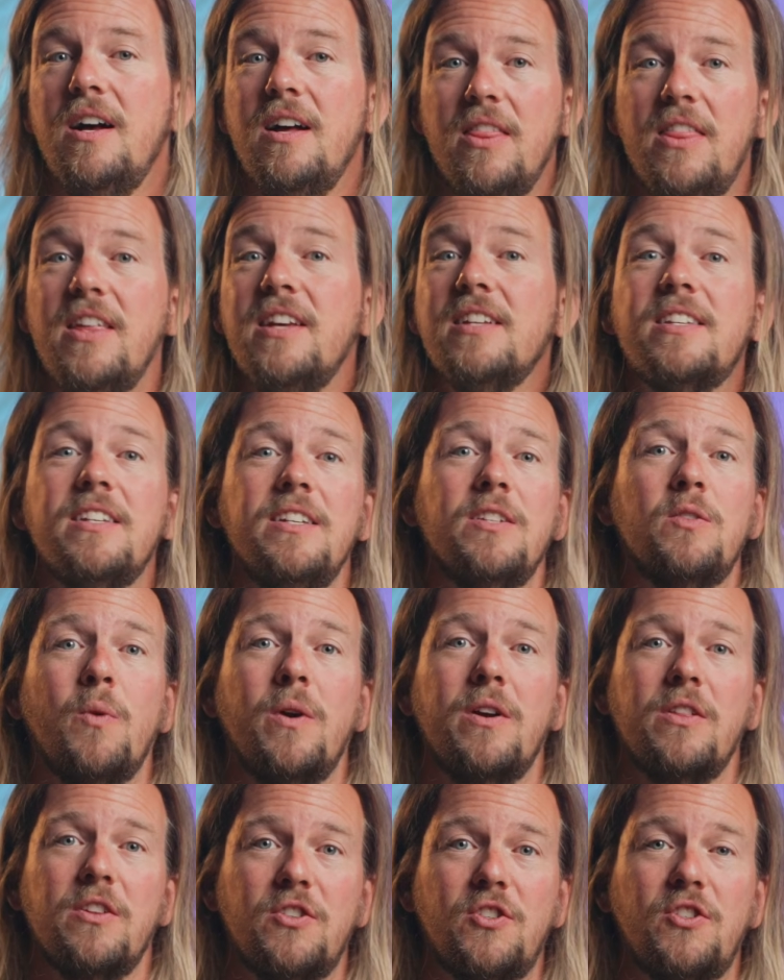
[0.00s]
This is
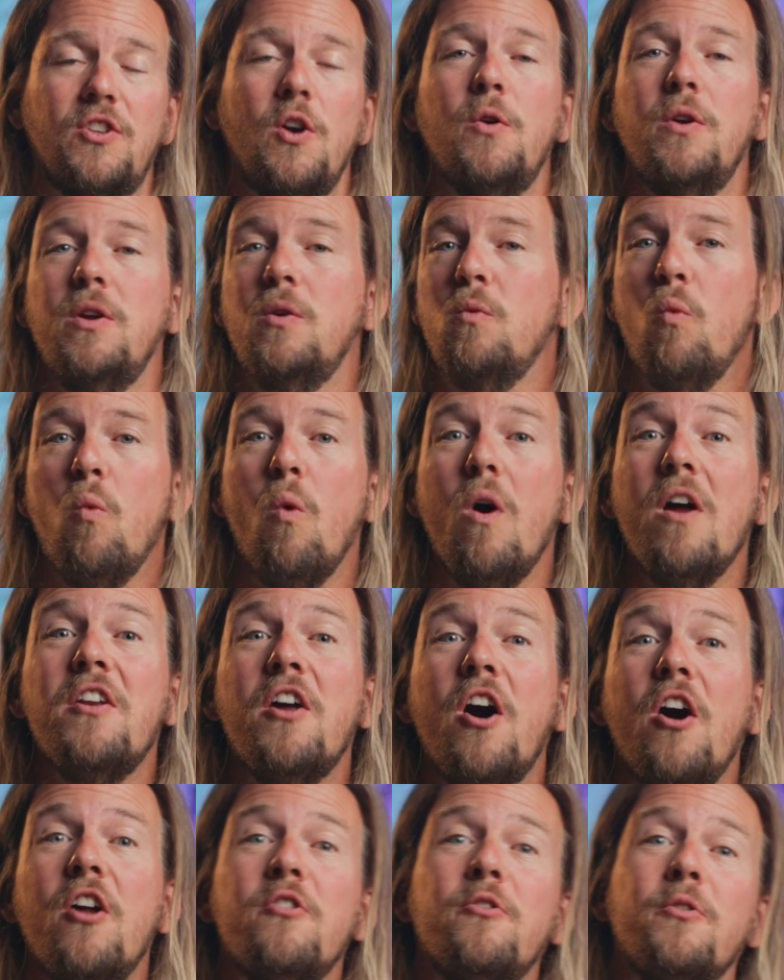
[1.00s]
where the Sony
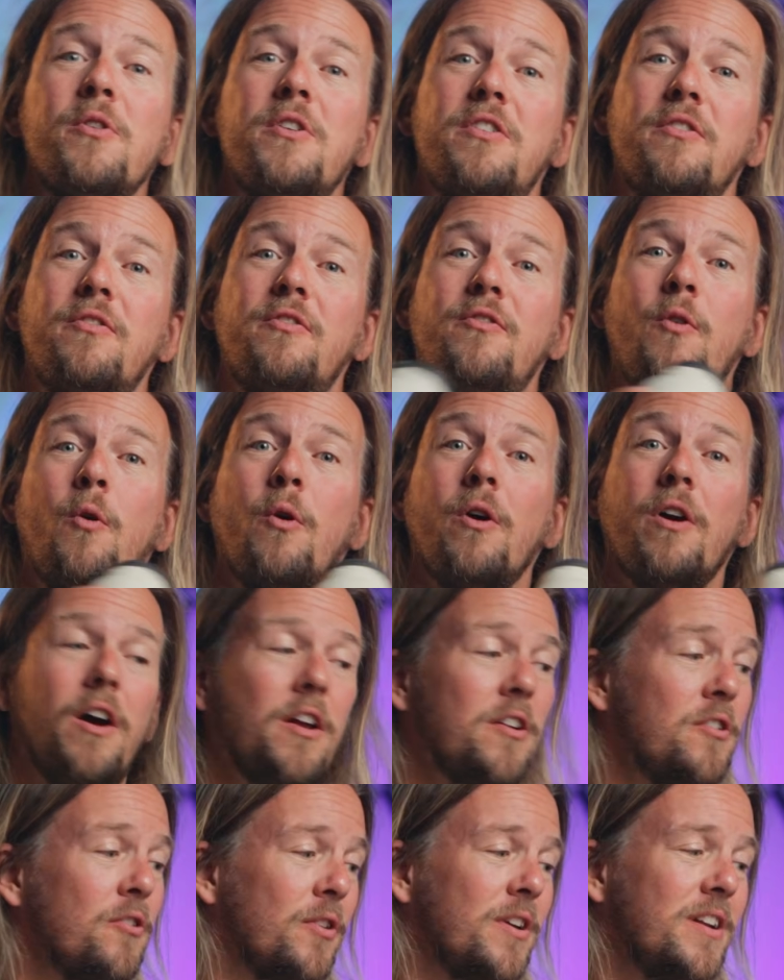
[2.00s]

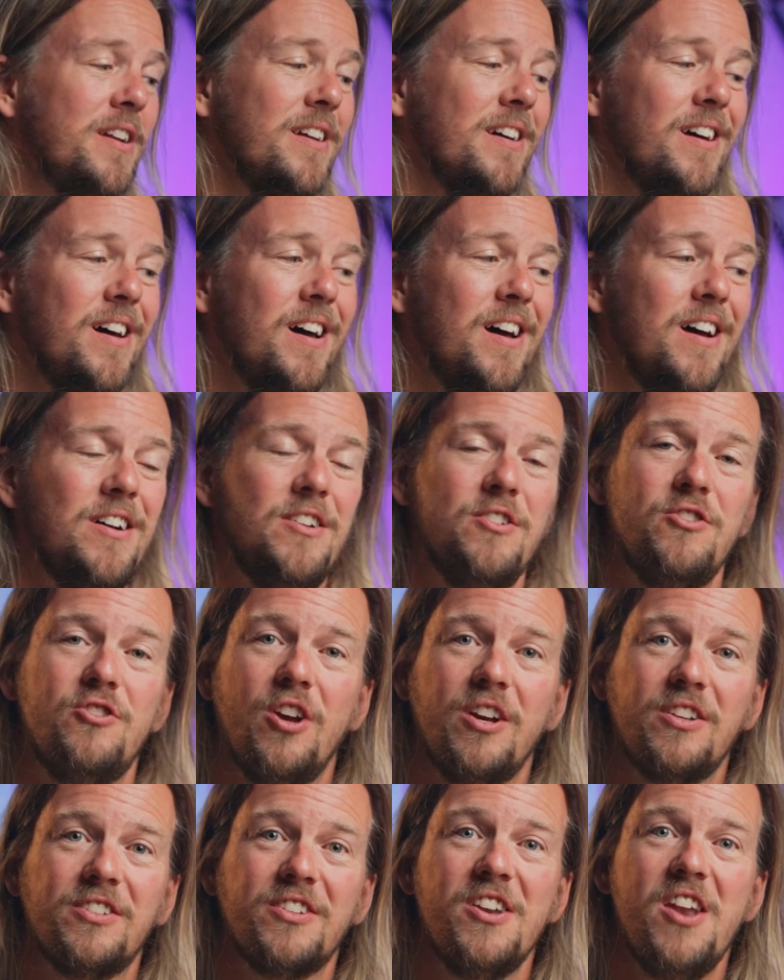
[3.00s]
100-400
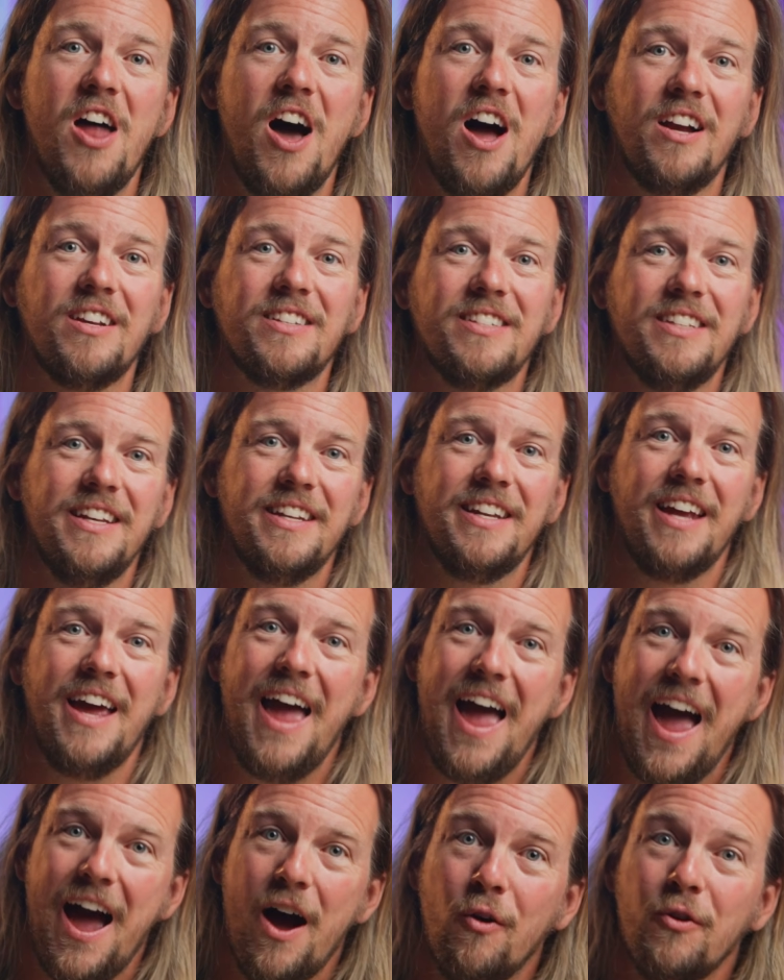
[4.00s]
just knocks it
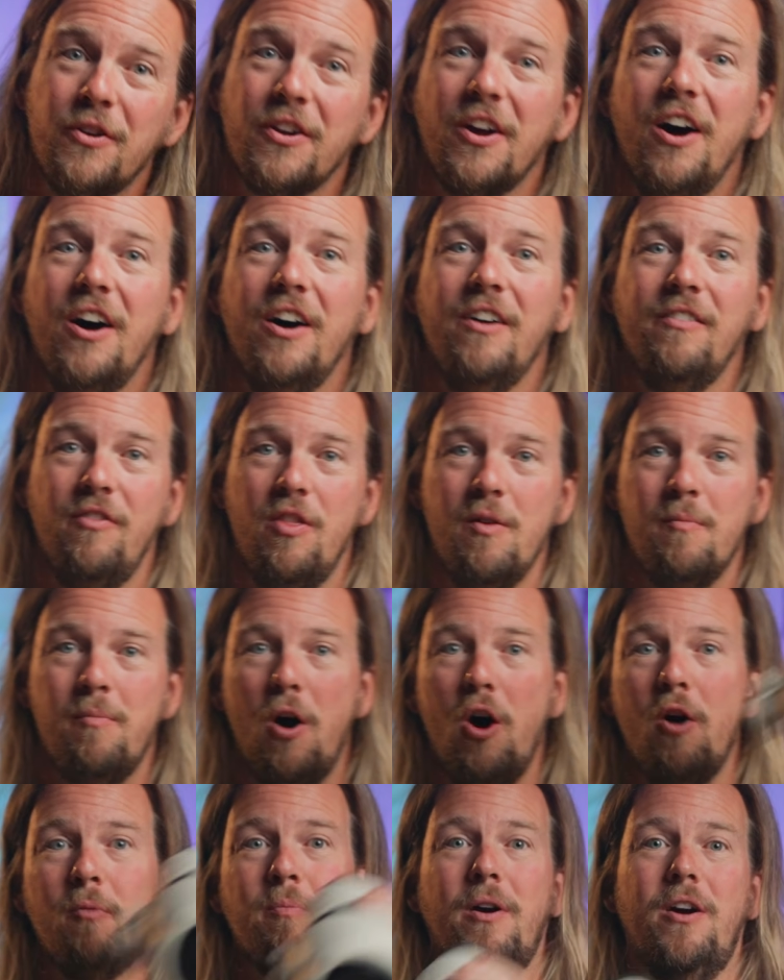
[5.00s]
out of the
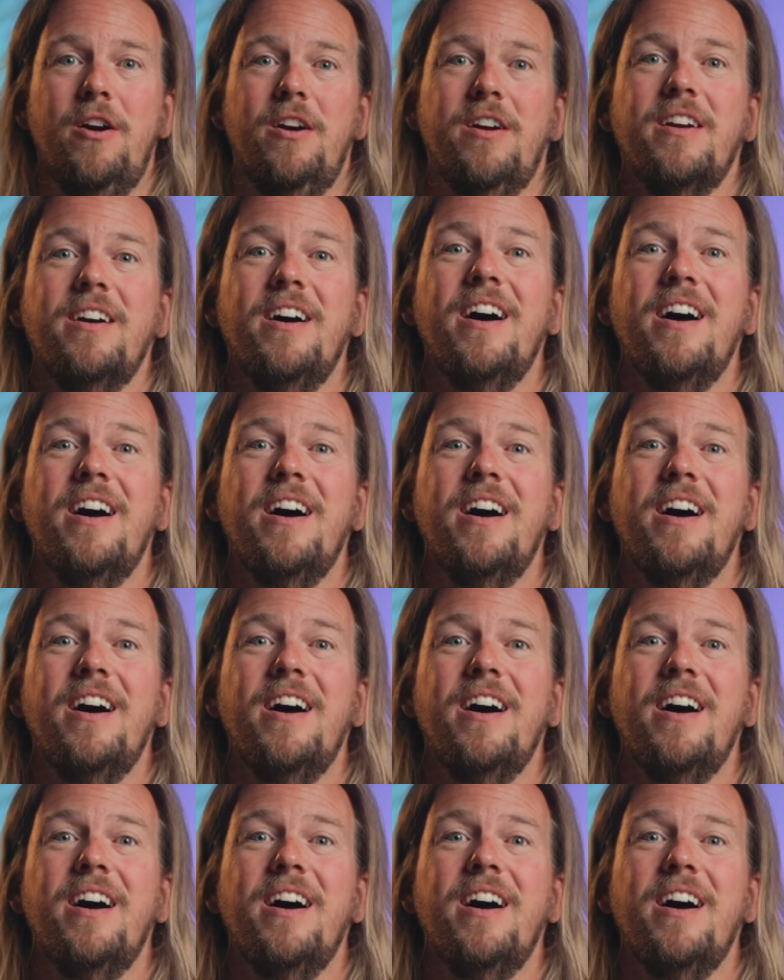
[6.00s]
ballpark.